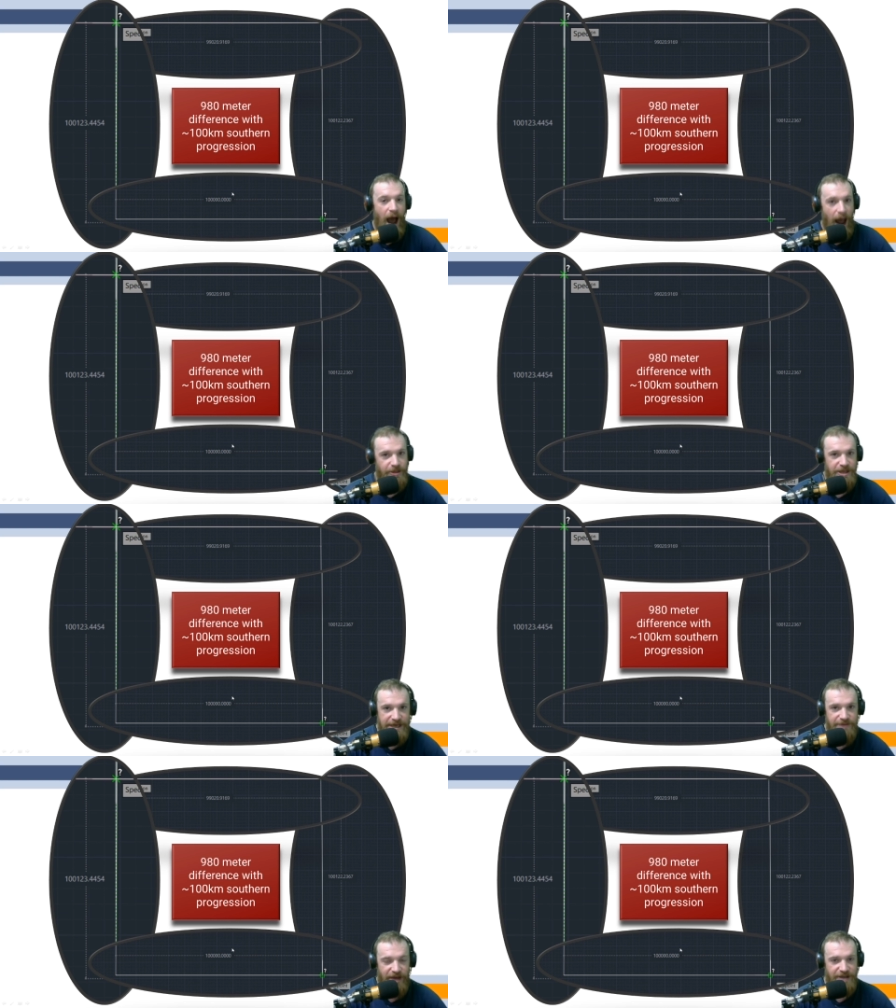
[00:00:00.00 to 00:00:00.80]
I
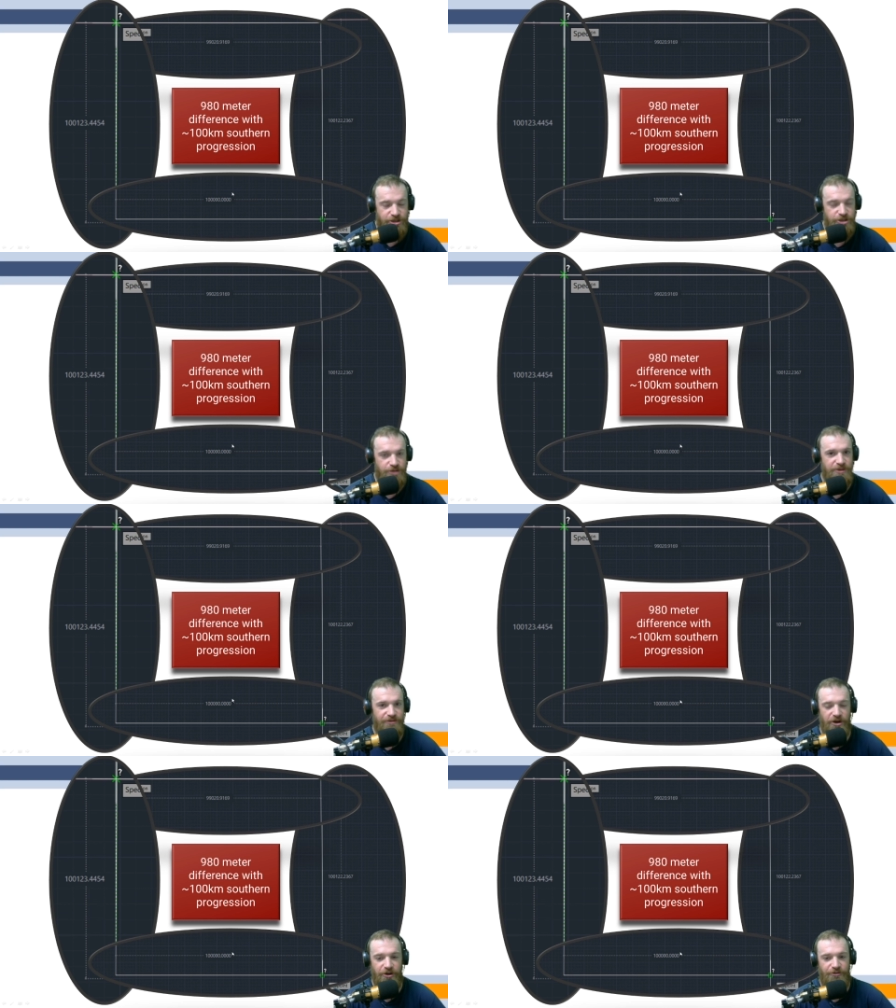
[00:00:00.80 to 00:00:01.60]
believe that should be
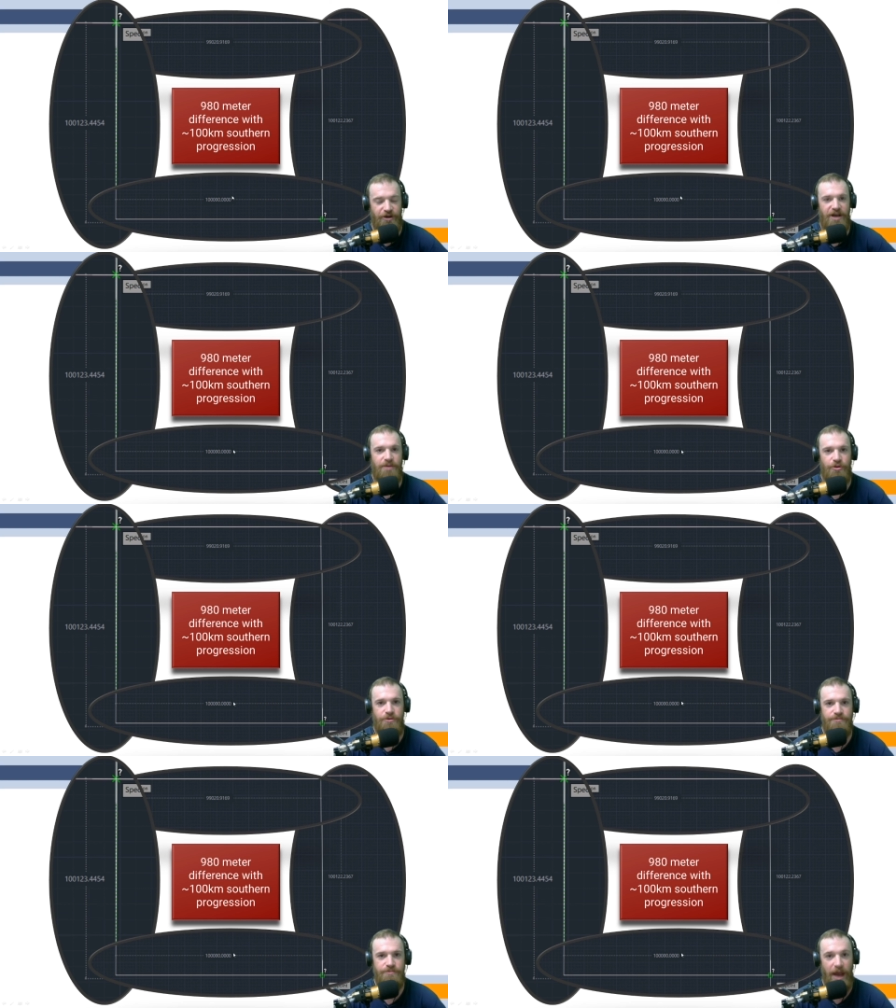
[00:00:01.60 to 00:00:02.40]
verifiable.
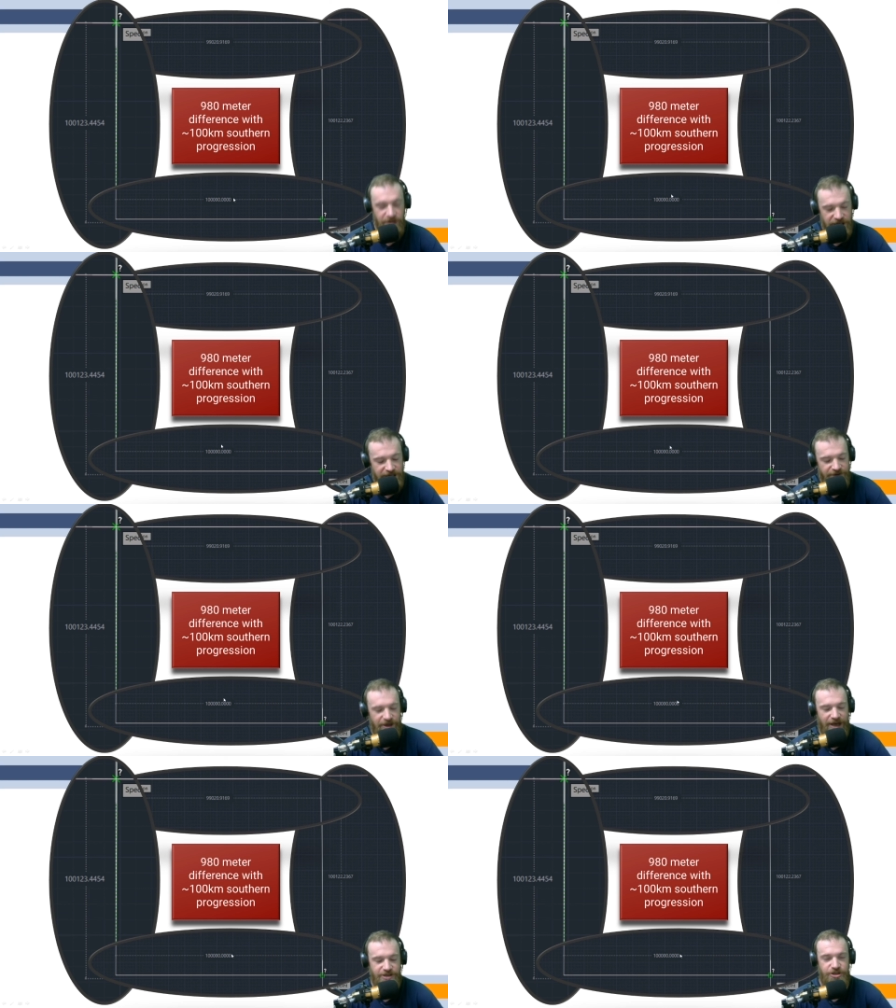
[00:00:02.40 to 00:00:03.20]
I believe
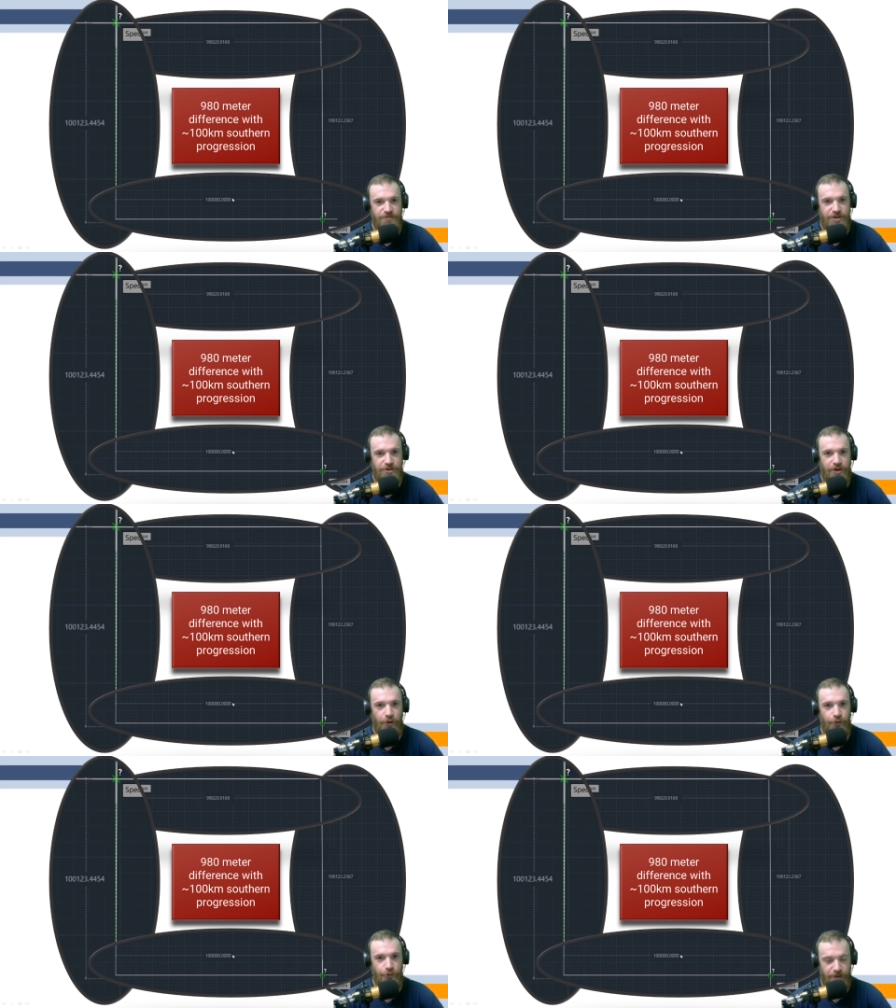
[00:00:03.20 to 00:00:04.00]
that should be
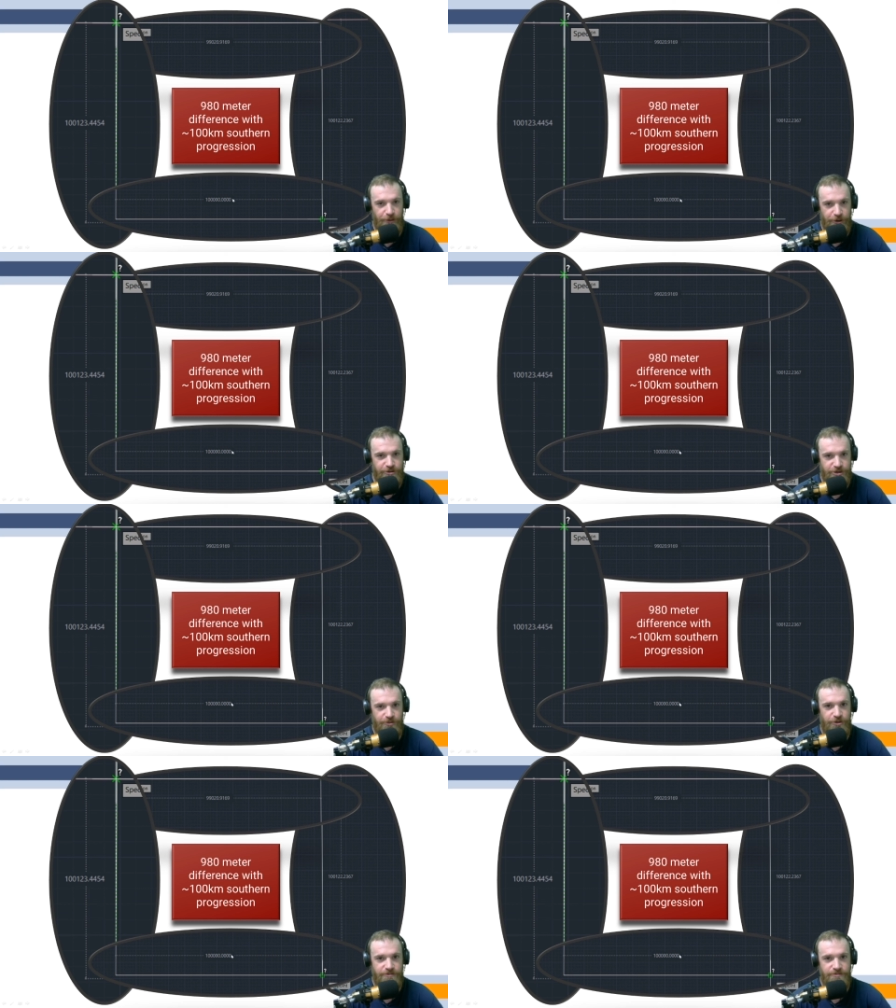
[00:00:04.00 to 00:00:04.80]

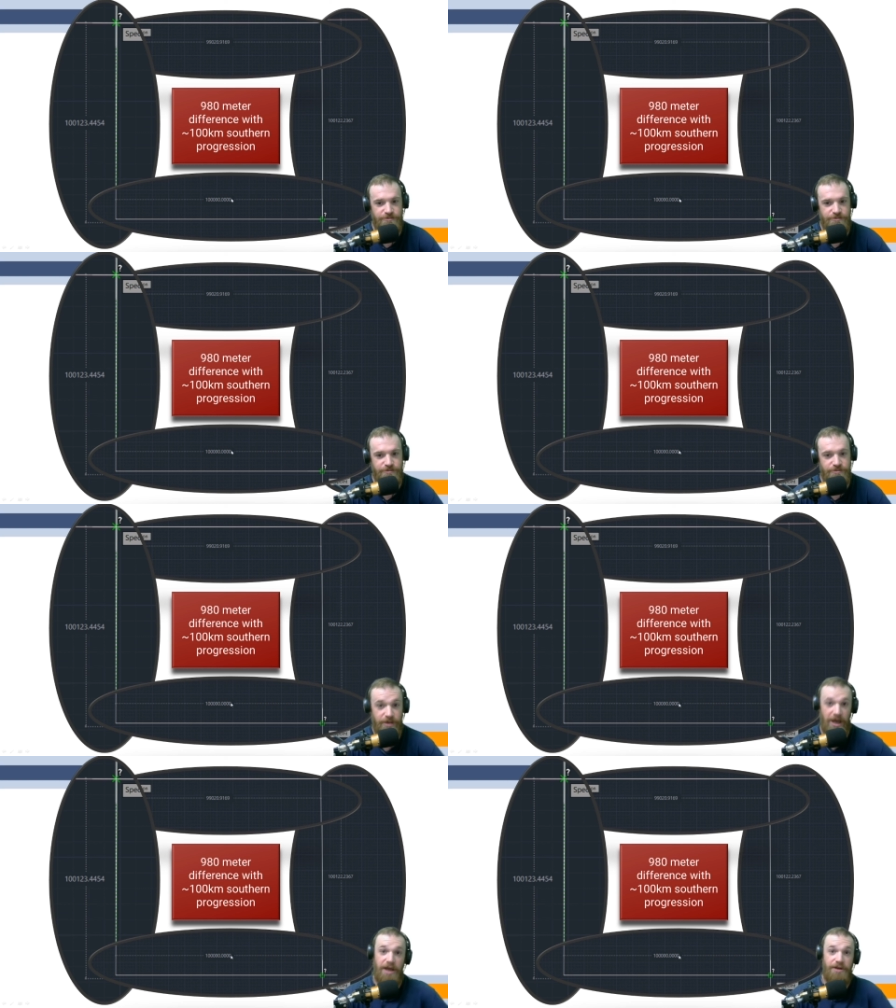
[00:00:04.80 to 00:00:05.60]
reproducible,
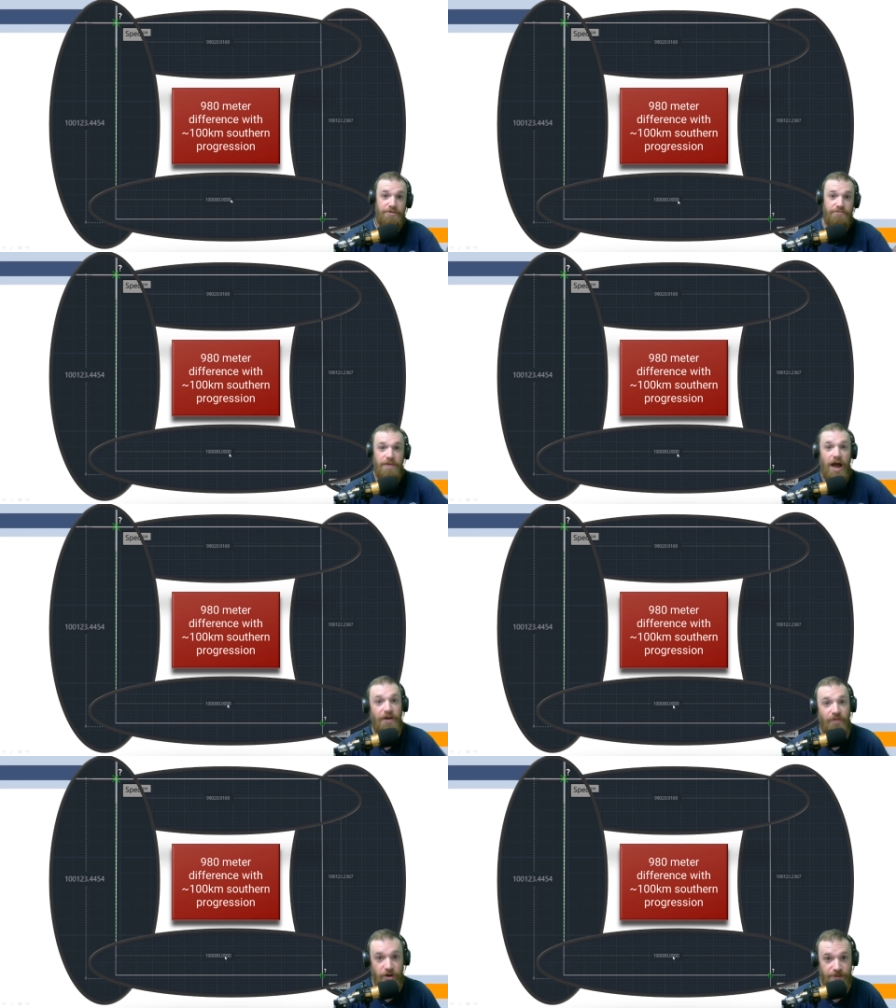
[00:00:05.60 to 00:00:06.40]
and
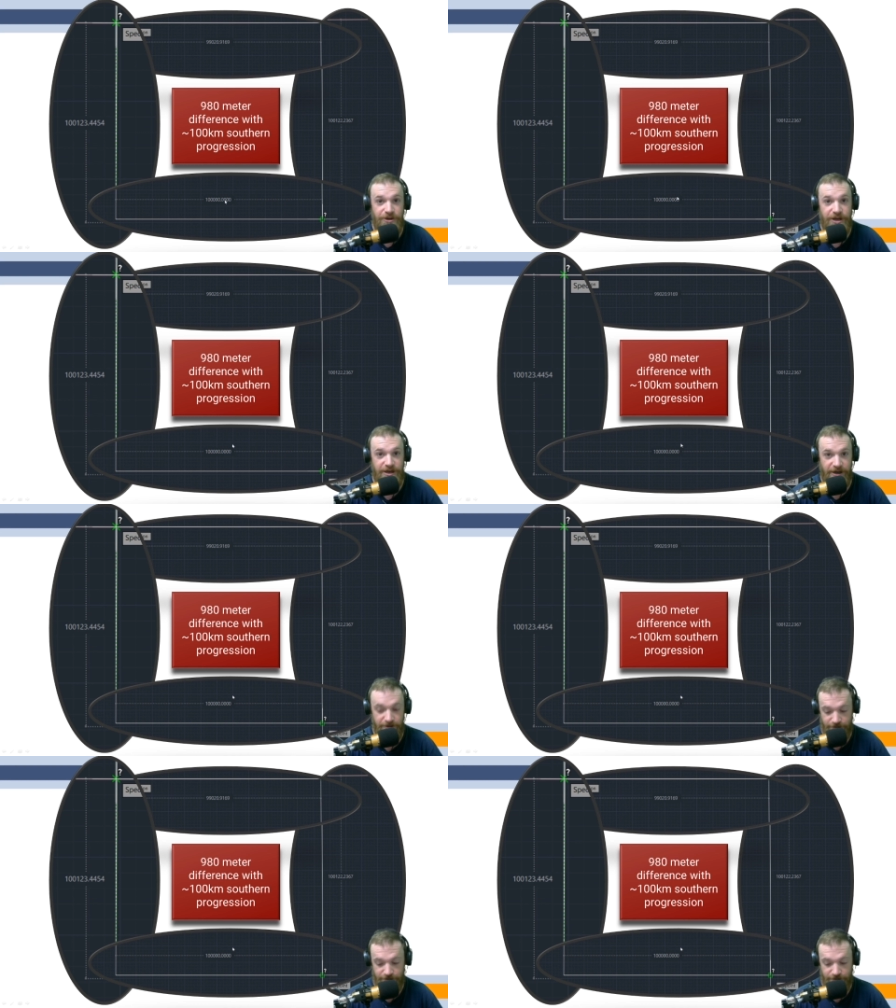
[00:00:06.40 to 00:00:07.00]
I've already predicted it.